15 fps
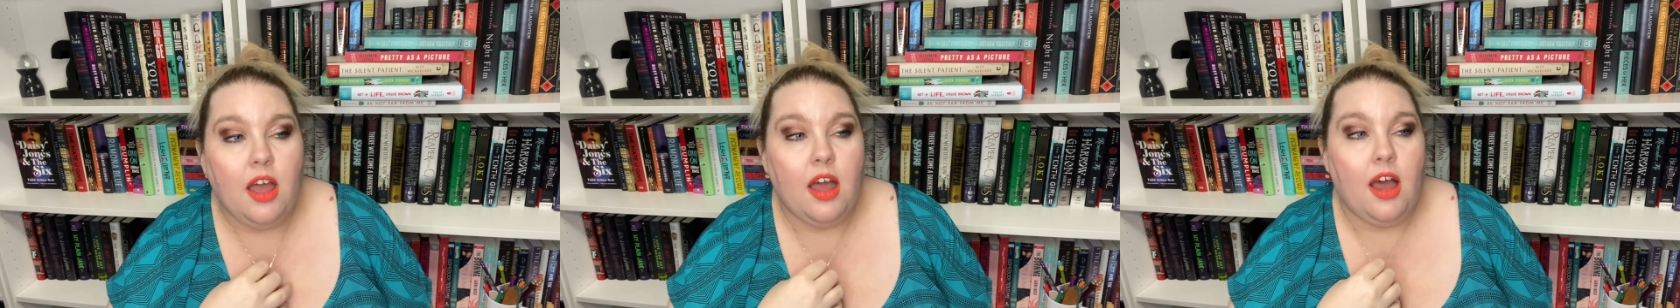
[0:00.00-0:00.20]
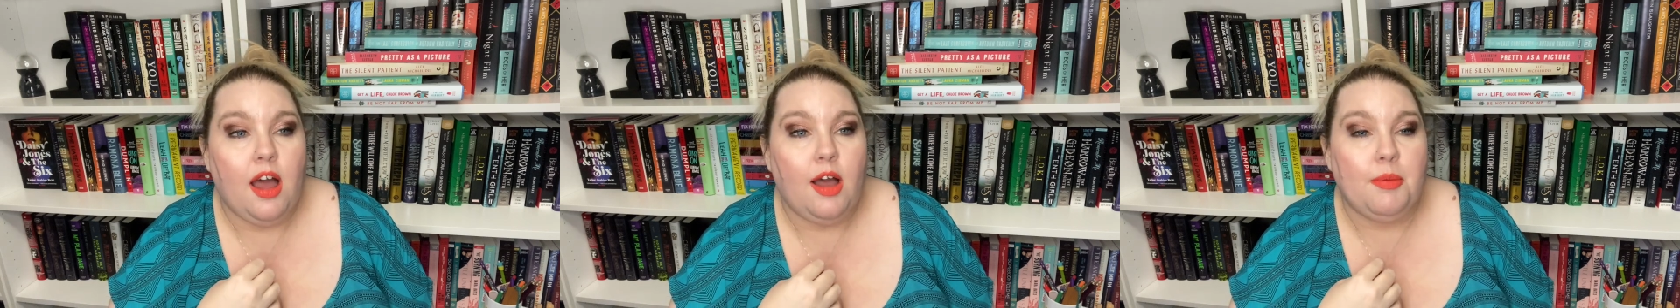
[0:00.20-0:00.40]

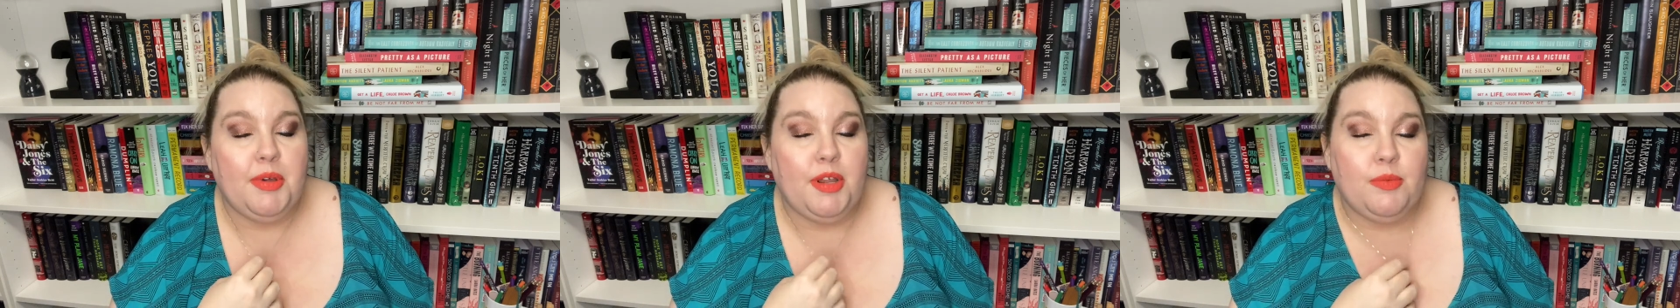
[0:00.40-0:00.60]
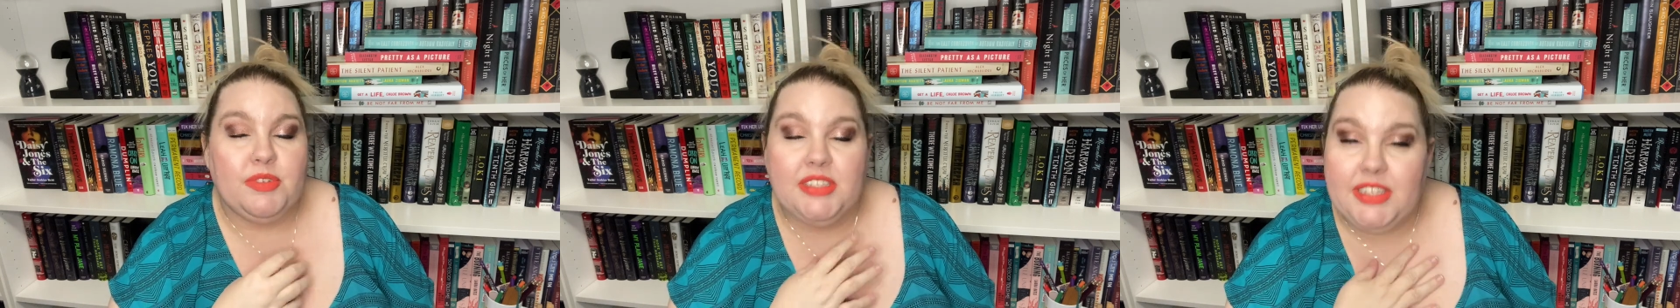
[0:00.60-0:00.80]
Um, and
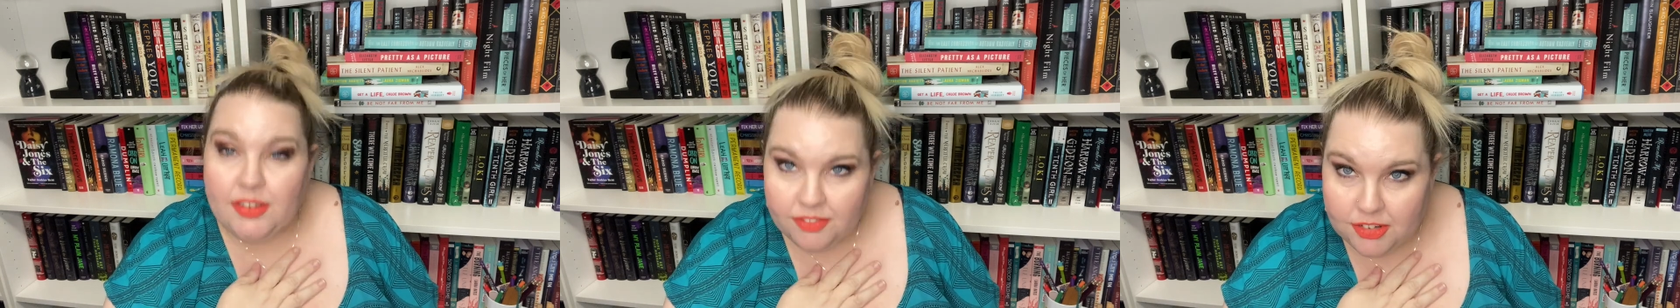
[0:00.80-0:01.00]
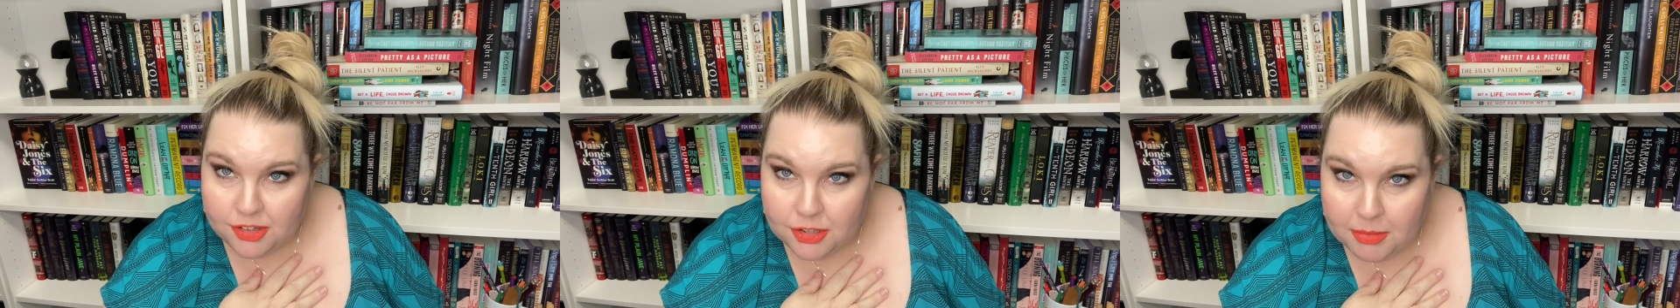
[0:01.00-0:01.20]
it was
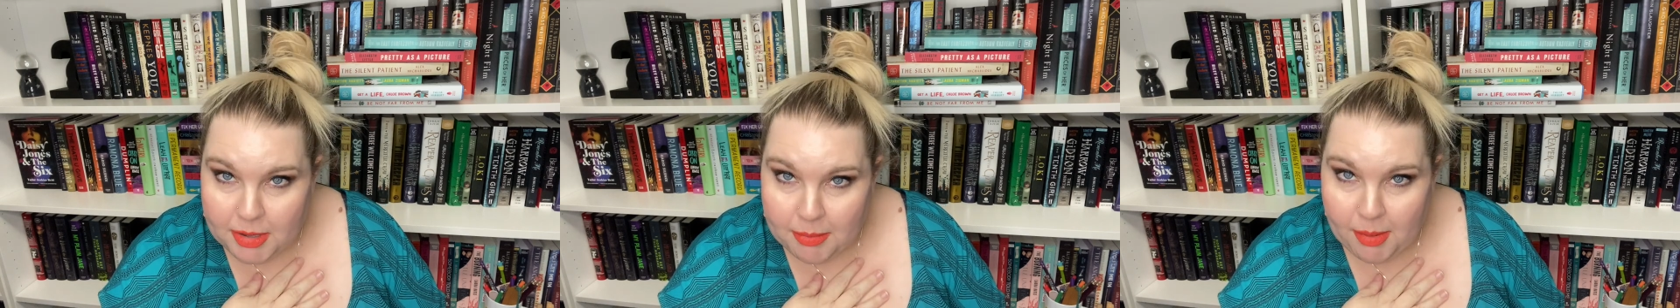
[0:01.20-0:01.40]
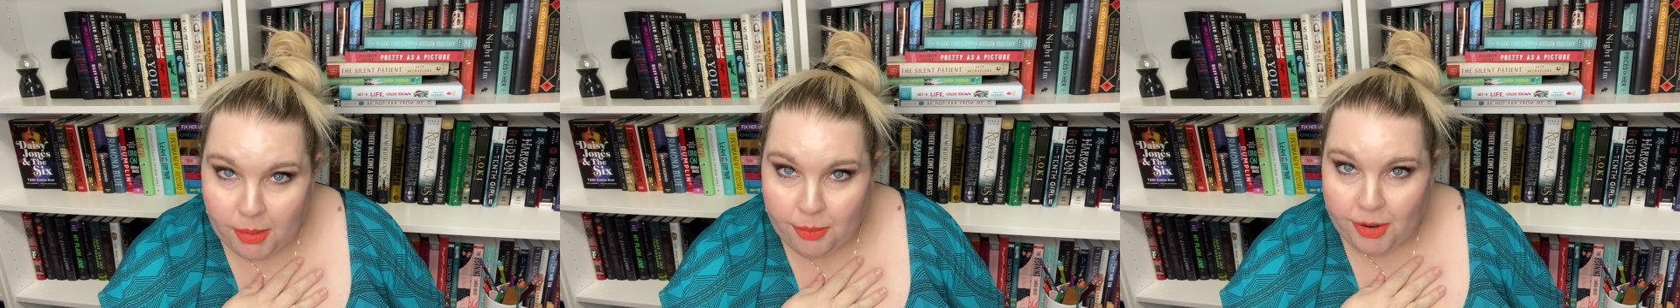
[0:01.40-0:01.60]
gifted to me
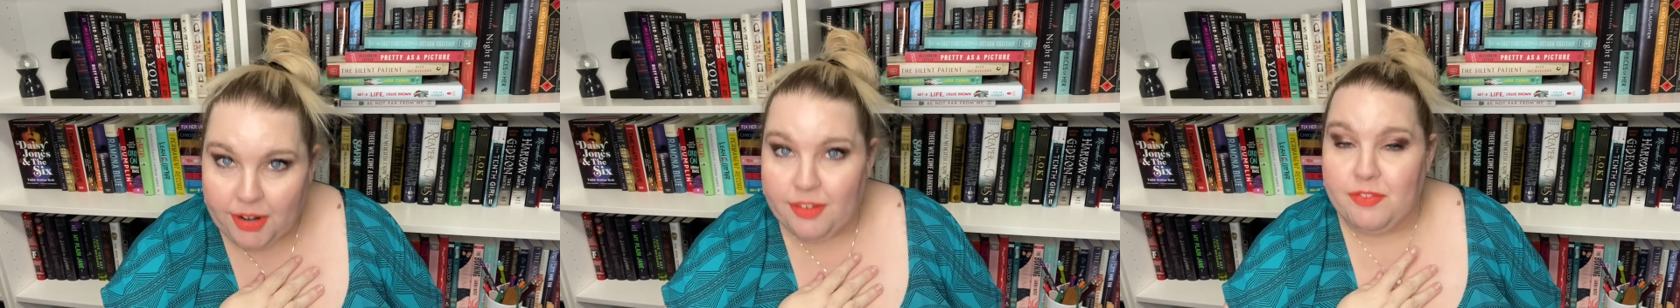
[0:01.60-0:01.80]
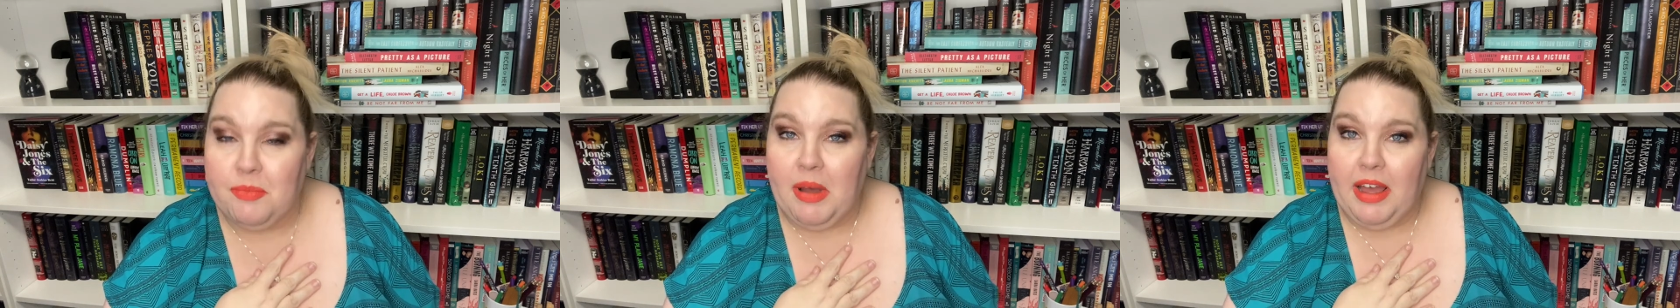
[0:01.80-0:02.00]
by one
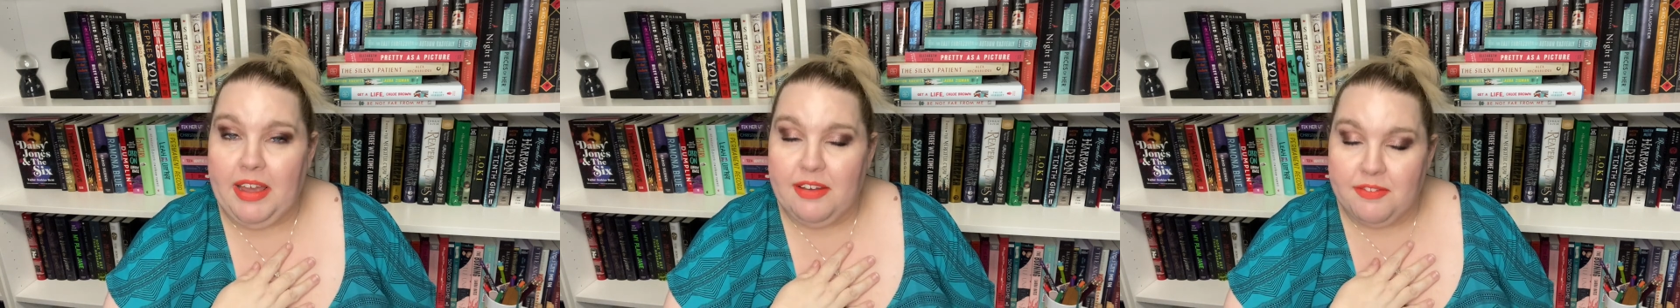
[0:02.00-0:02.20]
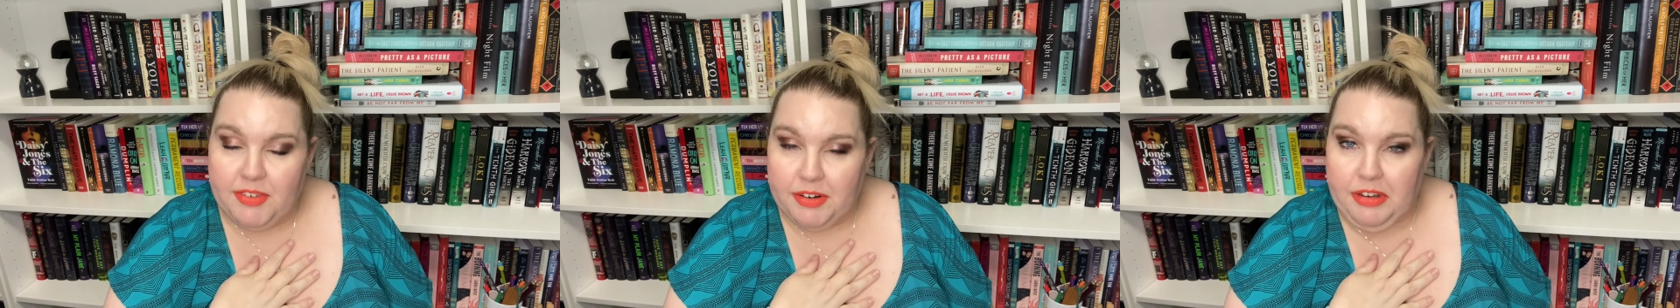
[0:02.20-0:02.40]
of my
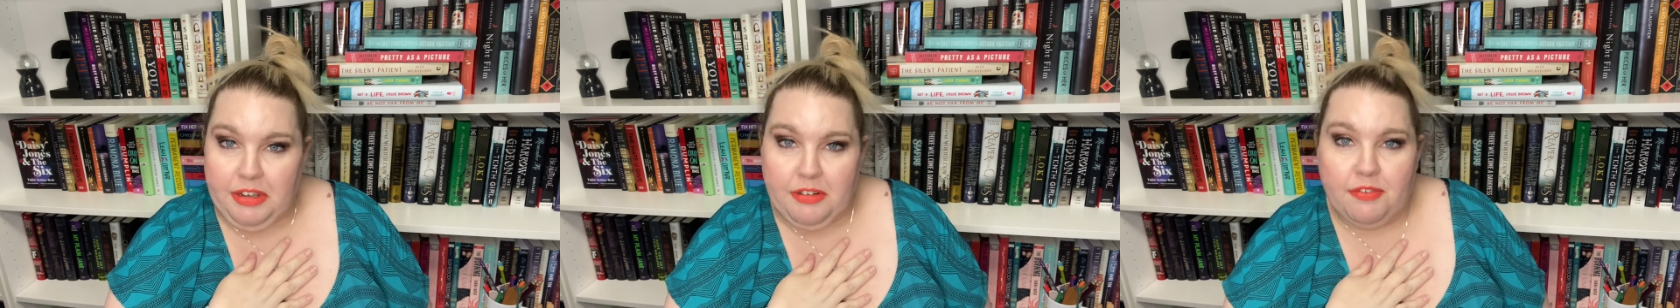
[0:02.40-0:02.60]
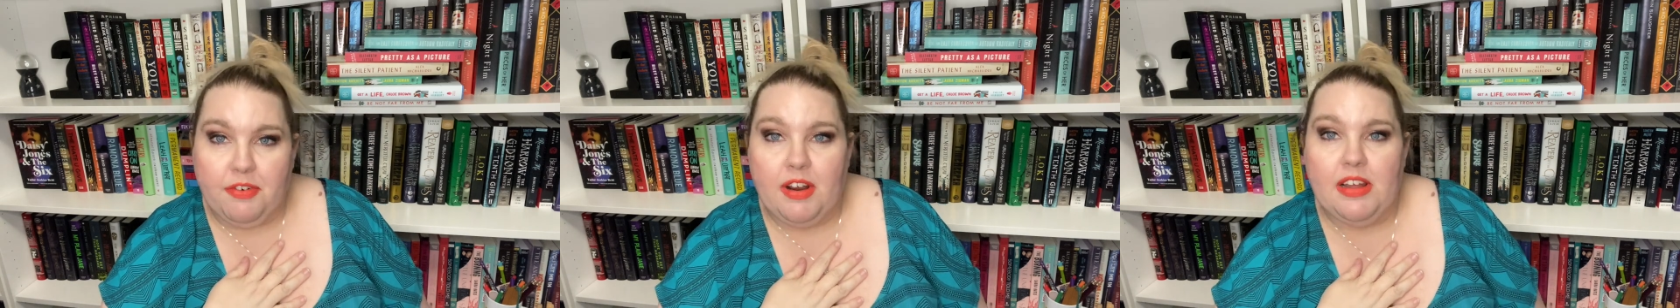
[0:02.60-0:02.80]
very
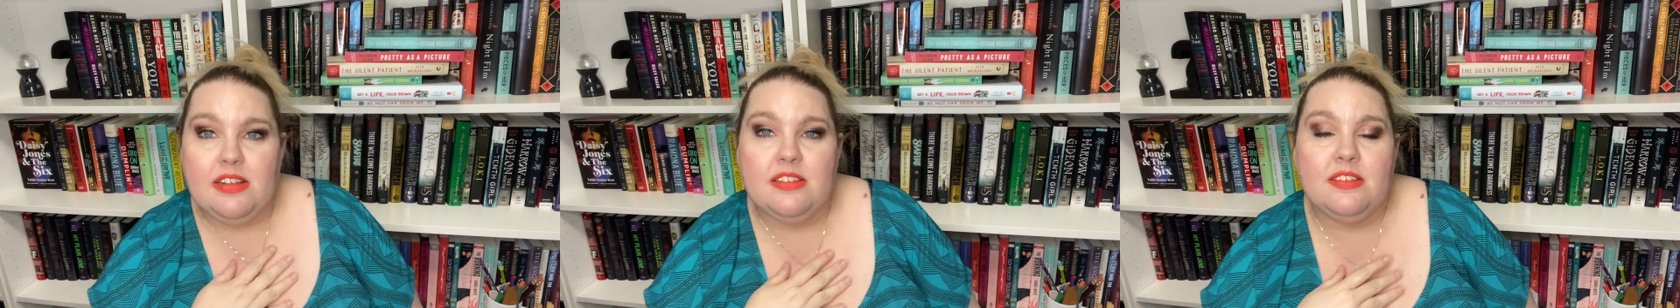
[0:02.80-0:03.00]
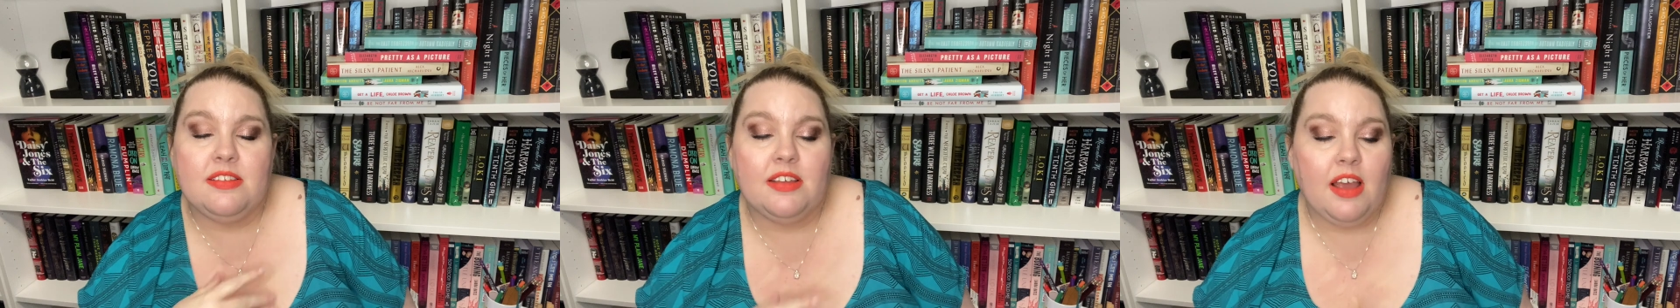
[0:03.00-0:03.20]
good
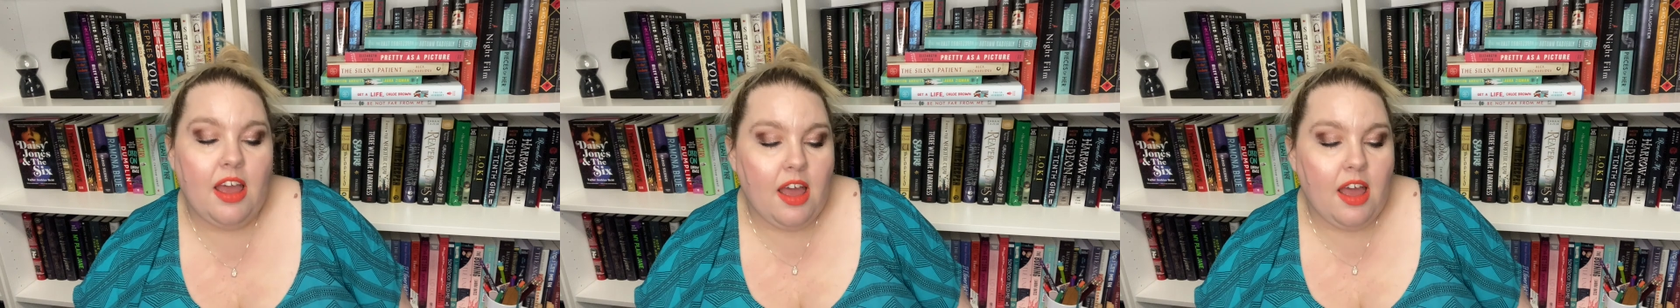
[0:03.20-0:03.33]
friends.